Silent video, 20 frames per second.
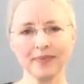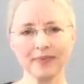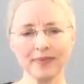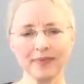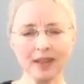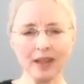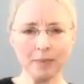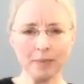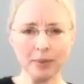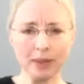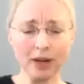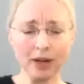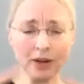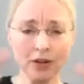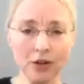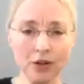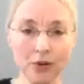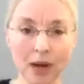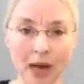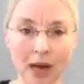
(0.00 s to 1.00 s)
But our
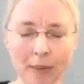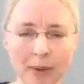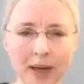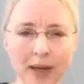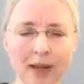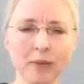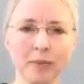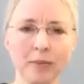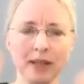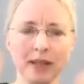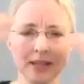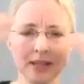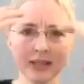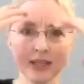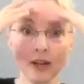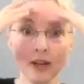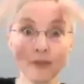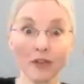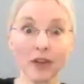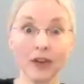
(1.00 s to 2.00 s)
new habit can be this
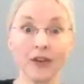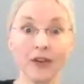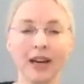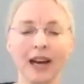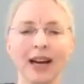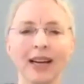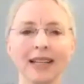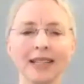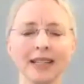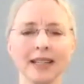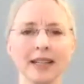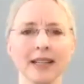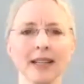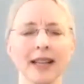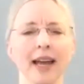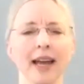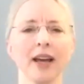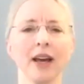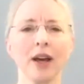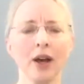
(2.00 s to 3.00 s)
kind of curiosity,
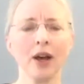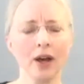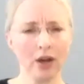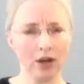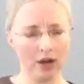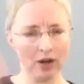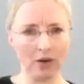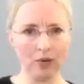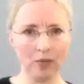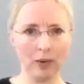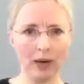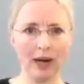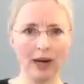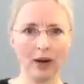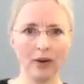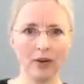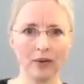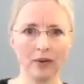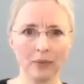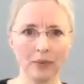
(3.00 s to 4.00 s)
like, oh
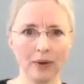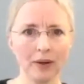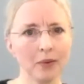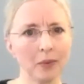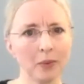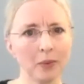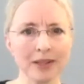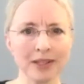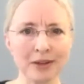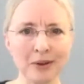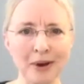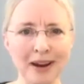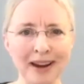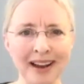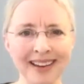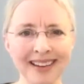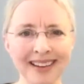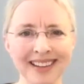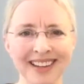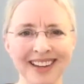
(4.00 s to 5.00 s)
wow, what's going
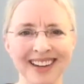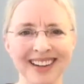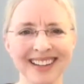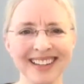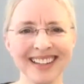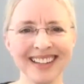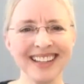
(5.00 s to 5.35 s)
on here?